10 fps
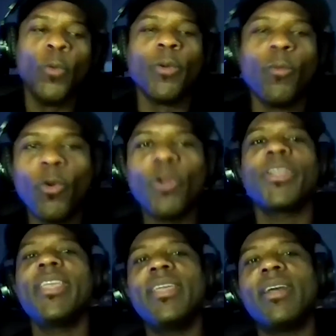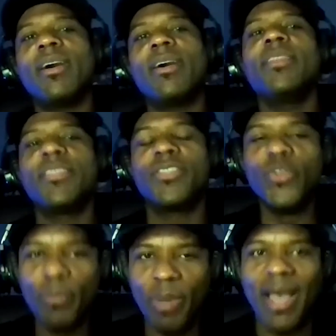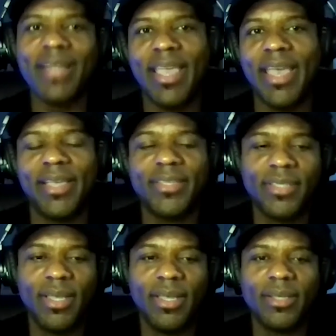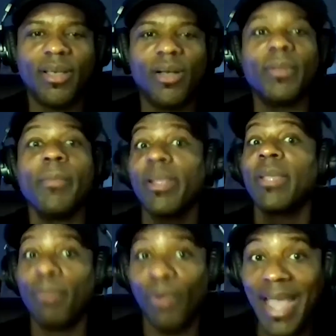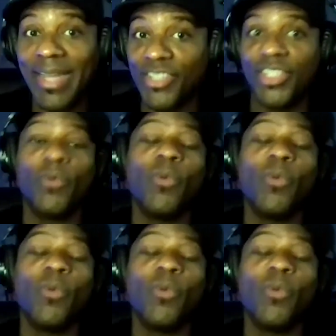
we're working on this new podcast called American Prodigy,